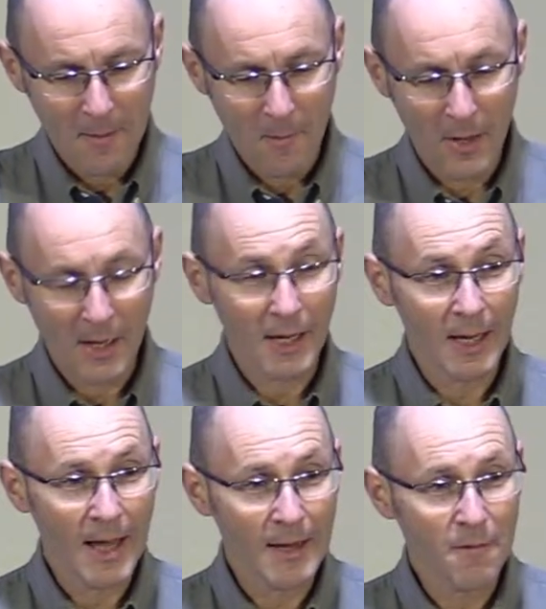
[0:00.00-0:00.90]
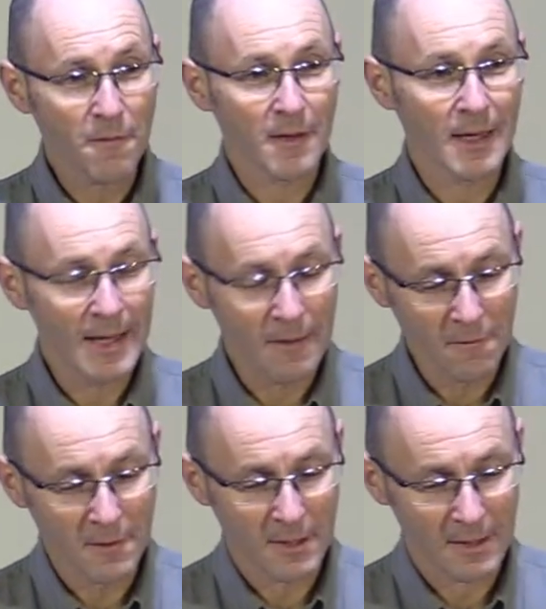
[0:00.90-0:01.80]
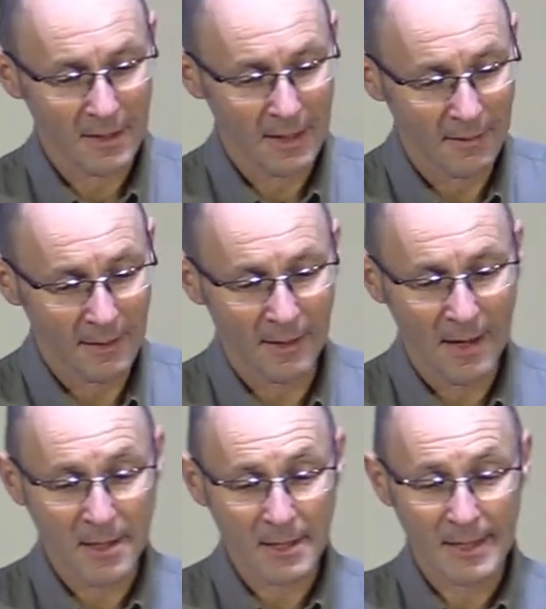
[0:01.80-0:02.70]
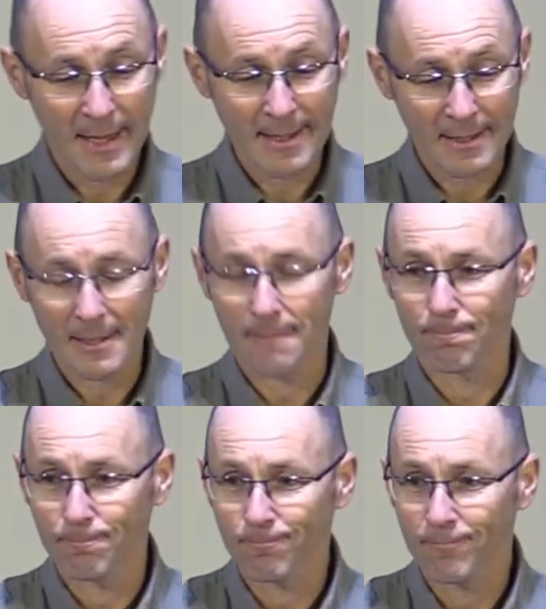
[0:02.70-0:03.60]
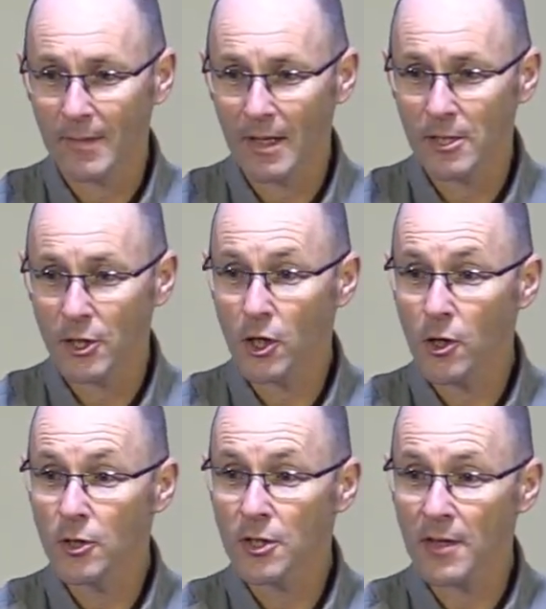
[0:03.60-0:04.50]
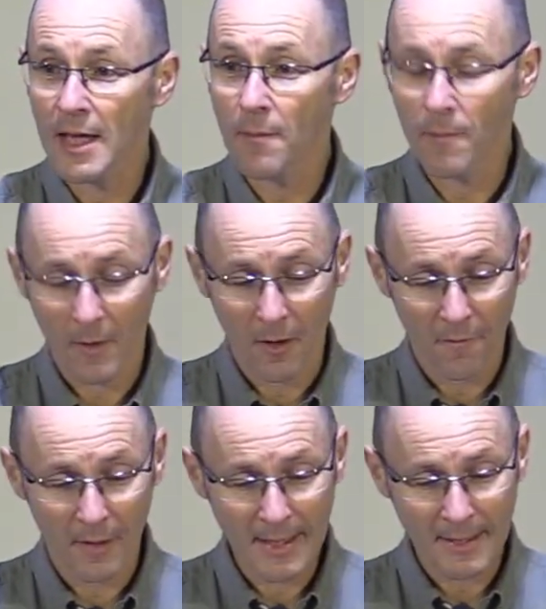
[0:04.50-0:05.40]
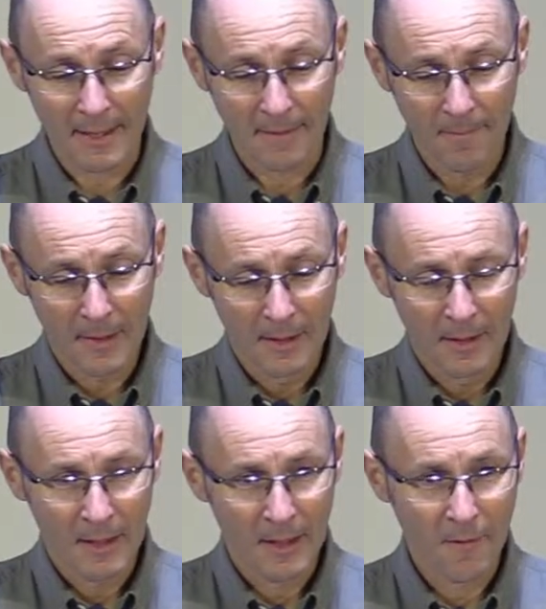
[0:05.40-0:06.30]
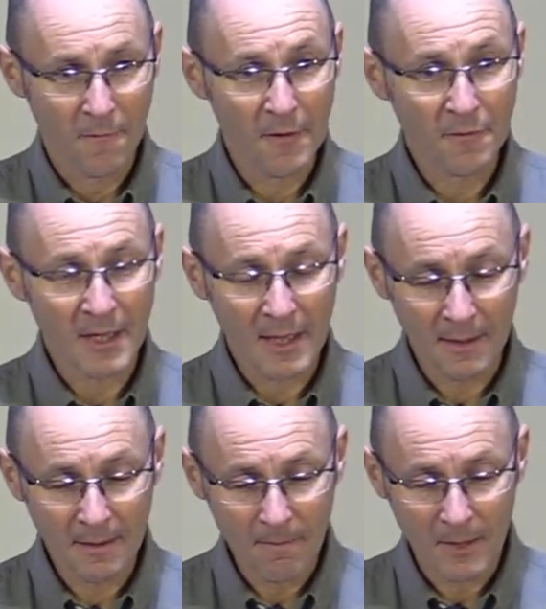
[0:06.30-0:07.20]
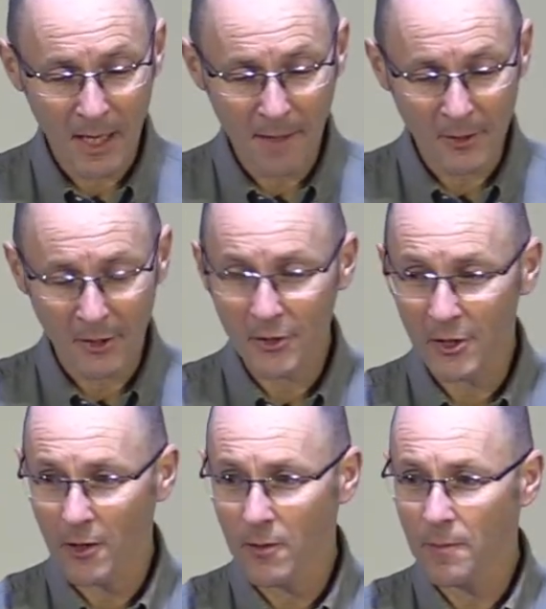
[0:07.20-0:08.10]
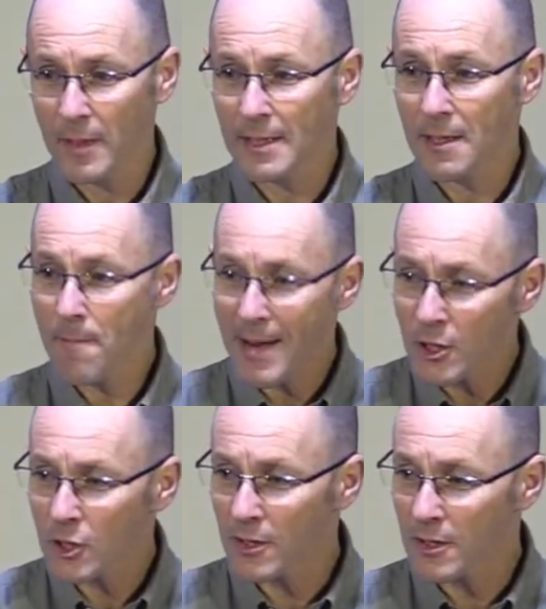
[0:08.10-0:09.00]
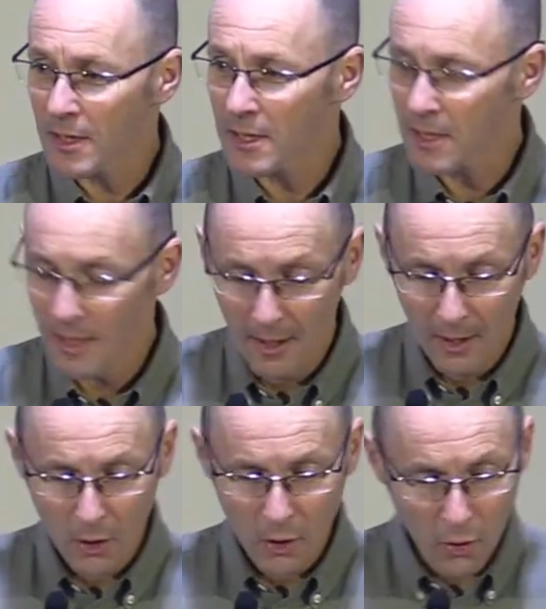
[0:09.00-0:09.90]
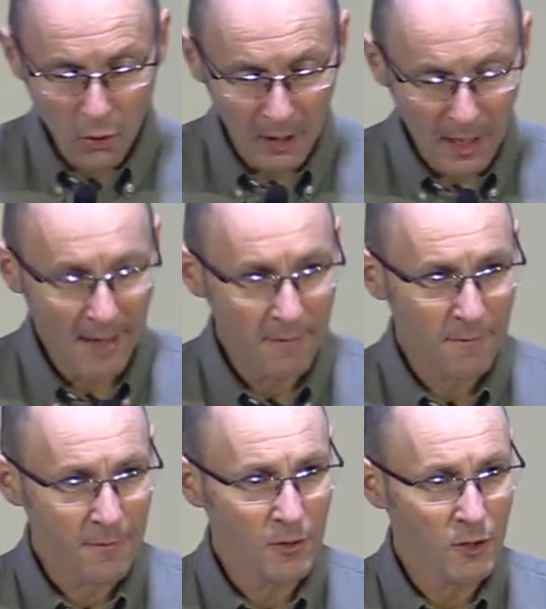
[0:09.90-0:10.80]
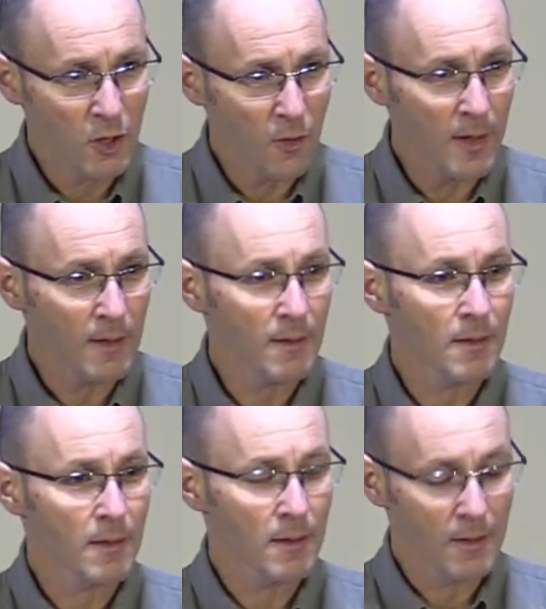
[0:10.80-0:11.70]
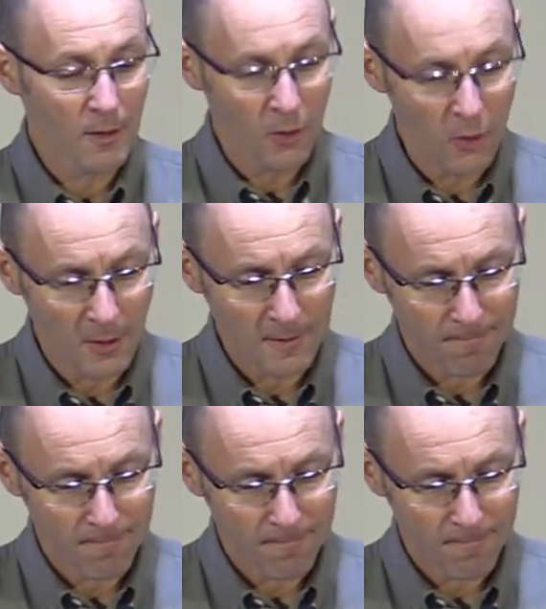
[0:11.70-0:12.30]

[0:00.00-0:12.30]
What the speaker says: But life lived in the last days. It's a huge theme of the letter. 15 times or so, Peter mentions this good life, doing good.